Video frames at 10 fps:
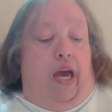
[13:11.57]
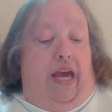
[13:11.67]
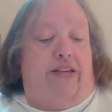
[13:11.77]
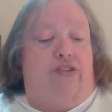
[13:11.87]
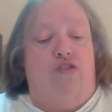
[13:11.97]

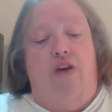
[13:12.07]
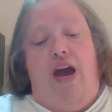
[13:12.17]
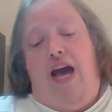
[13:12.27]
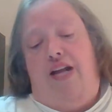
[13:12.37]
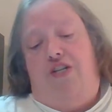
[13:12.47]
he
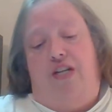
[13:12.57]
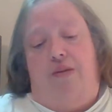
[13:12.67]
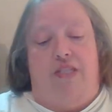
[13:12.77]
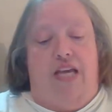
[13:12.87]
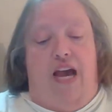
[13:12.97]
stretched
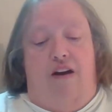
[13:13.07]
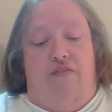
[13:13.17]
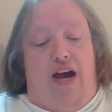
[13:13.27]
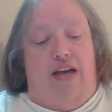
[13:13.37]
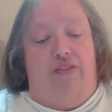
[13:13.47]
himself
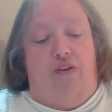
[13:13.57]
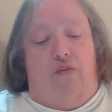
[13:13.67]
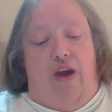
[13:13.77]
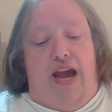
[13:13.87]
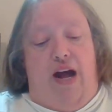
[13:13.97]
on the
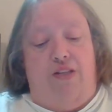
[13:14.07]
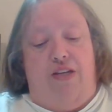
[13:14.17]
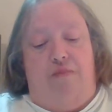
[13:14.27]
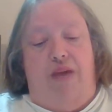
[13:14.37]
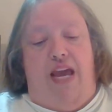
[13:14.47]
ground
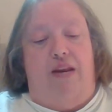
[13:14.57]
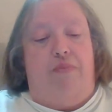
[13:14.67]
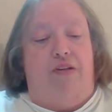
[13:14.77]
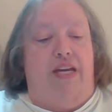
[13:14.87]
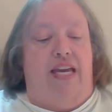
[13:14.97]
and made
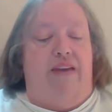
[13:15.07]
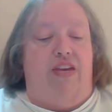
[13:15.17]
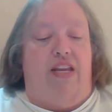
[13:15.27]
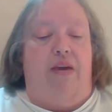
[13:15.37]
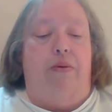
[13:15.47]
believe
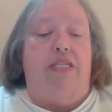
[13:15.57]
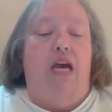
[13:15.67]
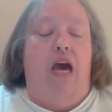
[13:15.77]
that he was